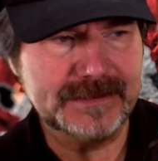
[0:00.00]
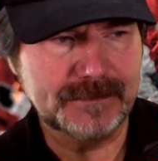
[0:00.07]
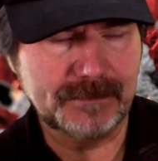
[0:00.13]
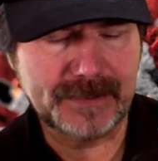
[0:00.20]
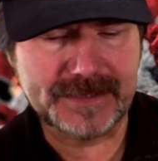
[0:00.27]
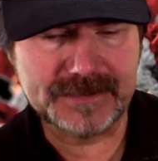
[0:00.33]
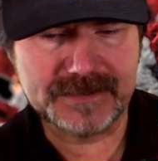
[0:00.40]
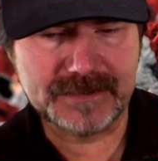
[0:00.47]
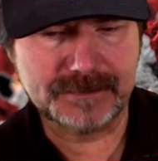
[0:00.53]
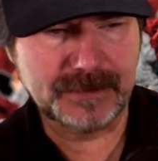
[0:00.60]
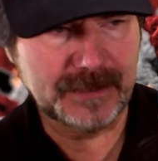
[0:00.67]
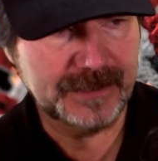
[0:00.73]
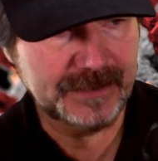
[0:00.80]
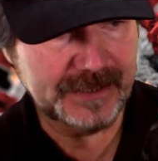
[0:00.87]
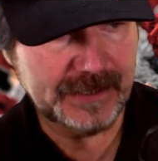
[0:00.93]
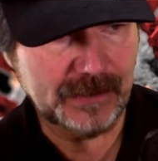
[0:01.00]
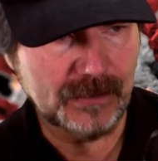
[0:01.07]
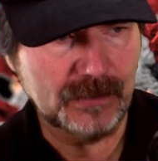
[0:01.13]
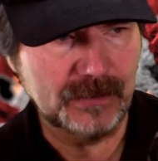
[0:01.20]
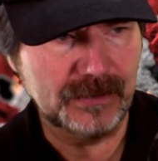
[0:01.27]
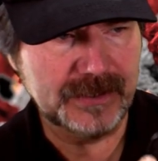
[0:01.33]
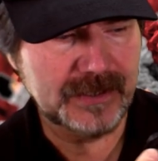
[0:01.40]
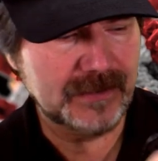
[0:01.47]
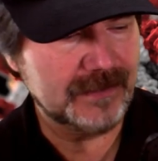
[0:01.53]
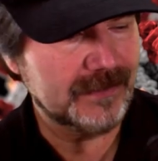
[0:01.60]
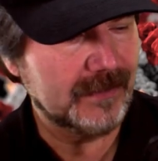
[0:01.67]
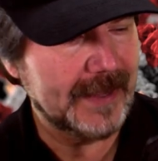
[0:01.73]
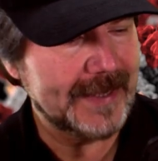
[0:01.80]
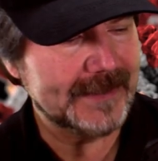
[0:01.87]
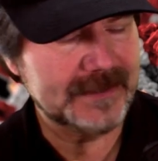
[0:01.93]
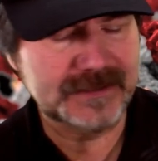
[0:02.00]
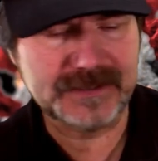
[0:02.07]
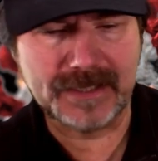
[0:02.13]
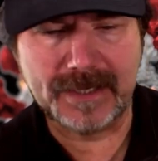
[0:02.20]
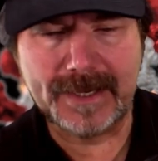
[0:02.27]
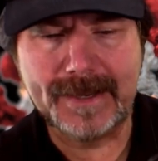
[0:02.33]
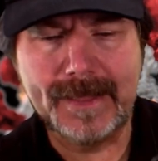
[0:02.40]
based upon the earlier flat design,